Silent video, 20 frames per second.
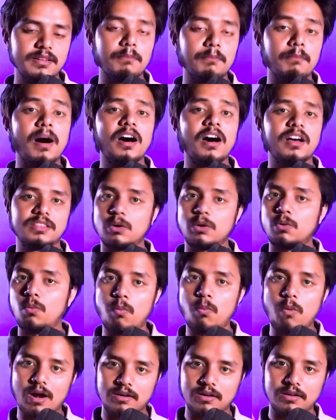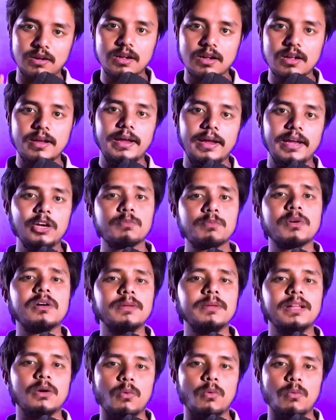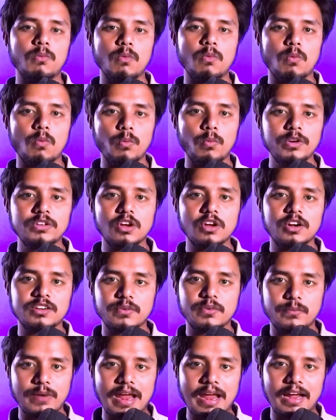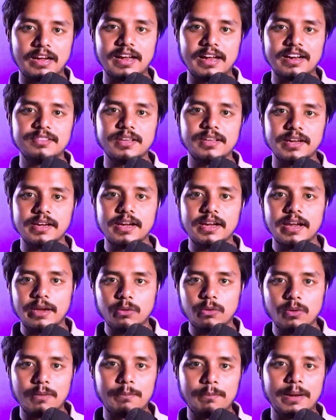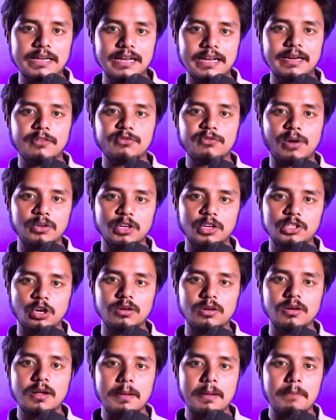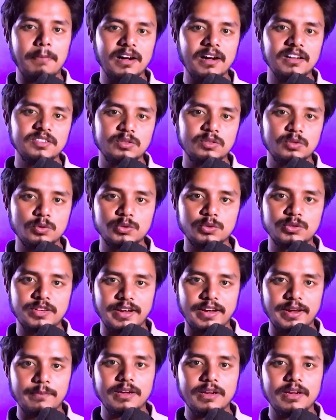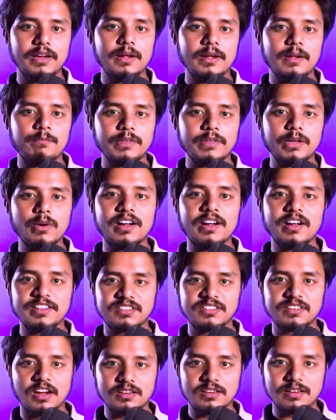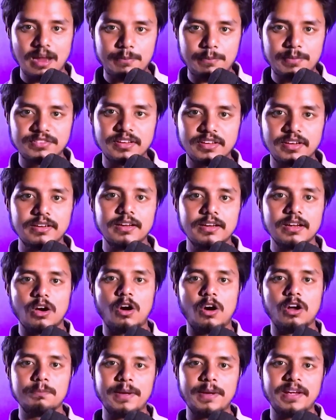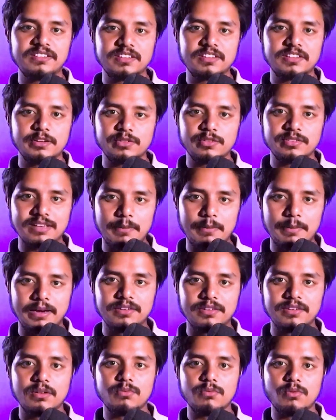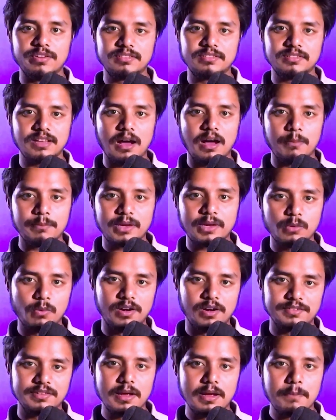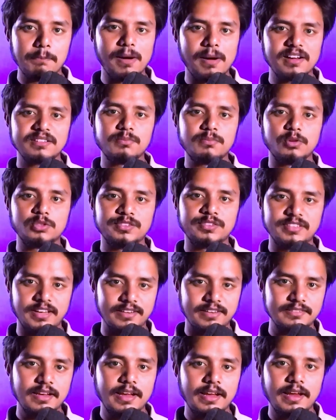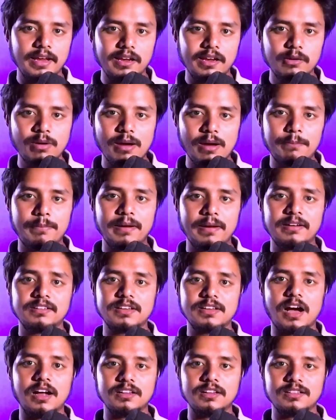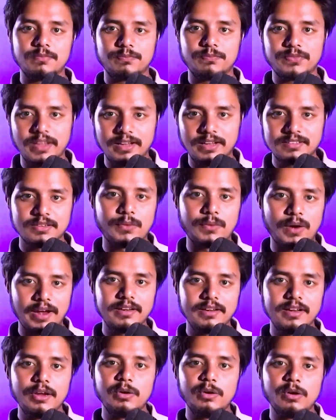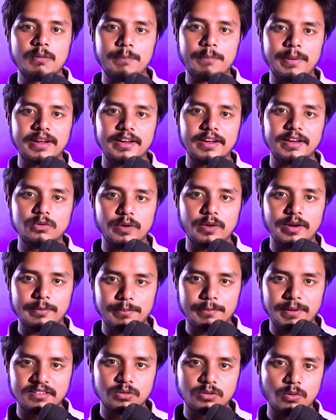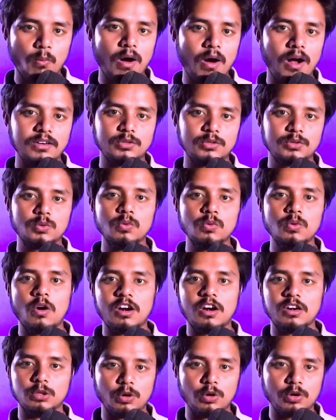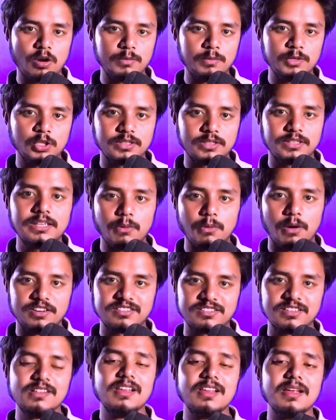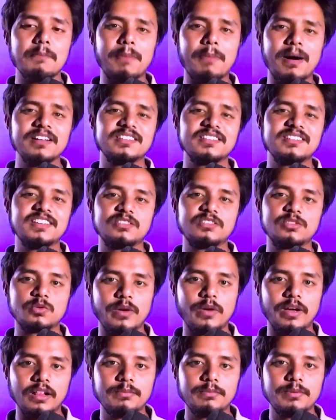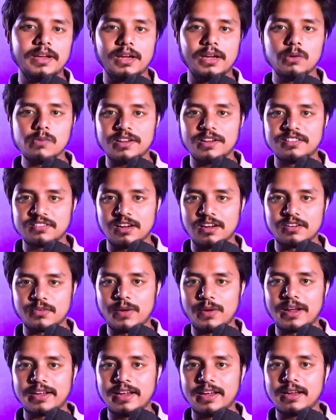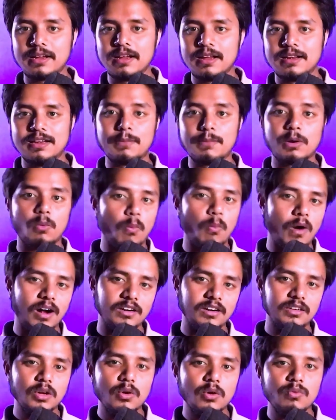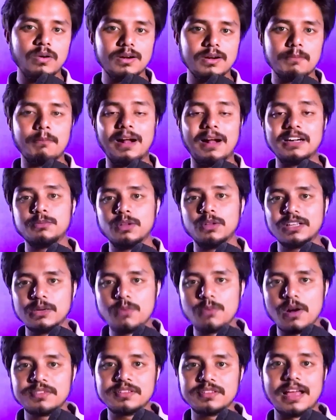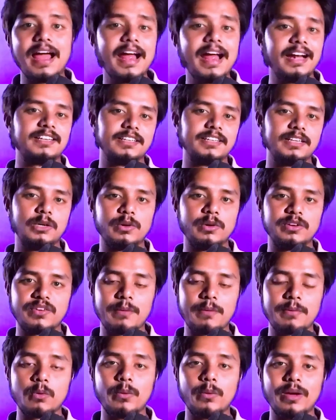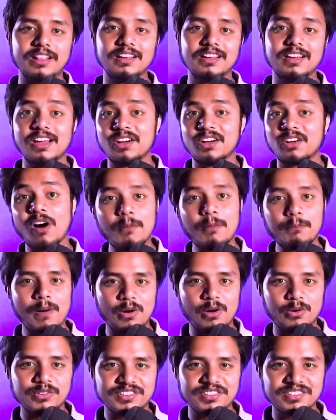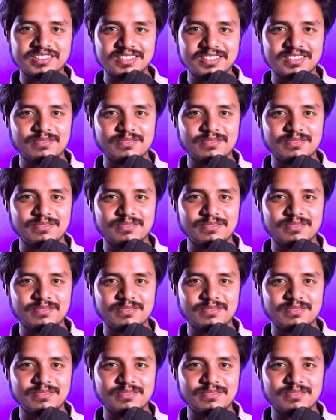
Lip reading: Month 1, you probably would not rank anything. You are building foundation. Months 2 to 3, you are start appraising on page 3 to 7 for some keywords. Months 4 to 6, you have been done things right. You will break into page 1 to 2 or low competition keywords. Month 6 to 12, you will start ranking number 1 for multiple keywords and your traffic will compounds.